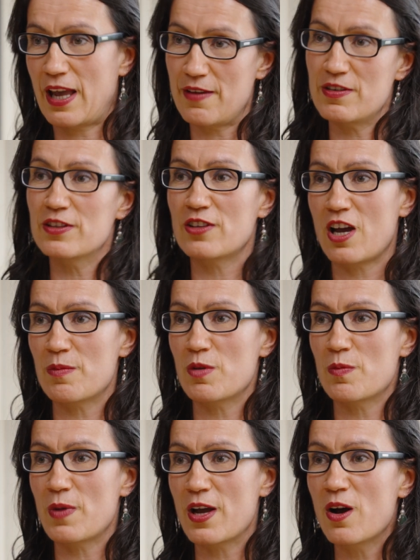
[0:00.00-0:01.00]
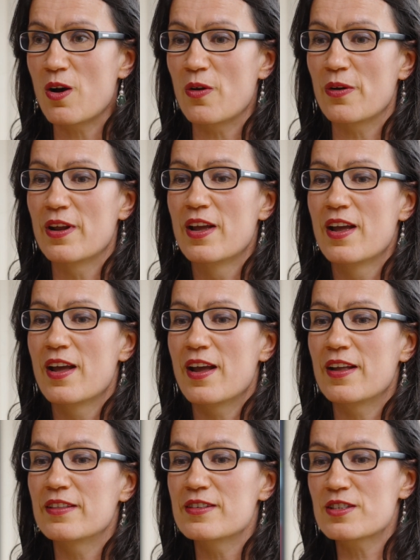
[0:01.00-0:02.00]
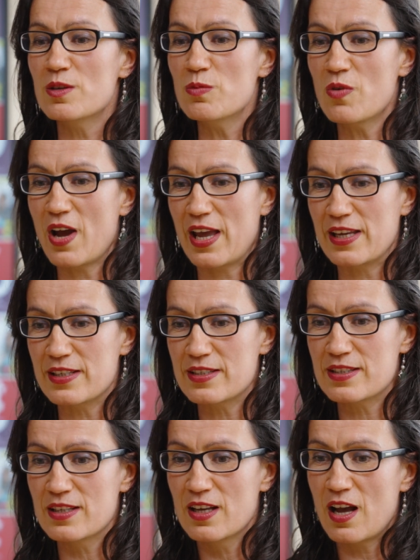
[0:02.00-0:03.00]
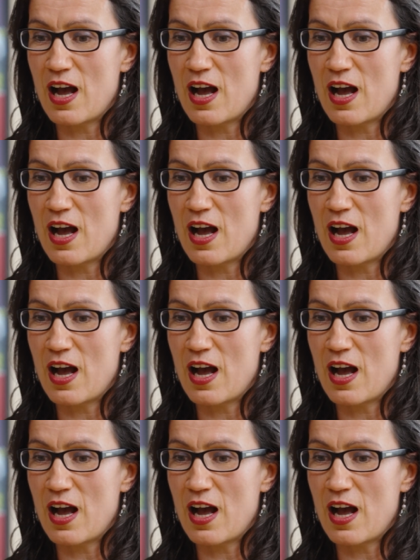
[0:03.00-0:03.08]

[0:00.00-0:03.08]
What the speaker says: having time on my own. And in some ways,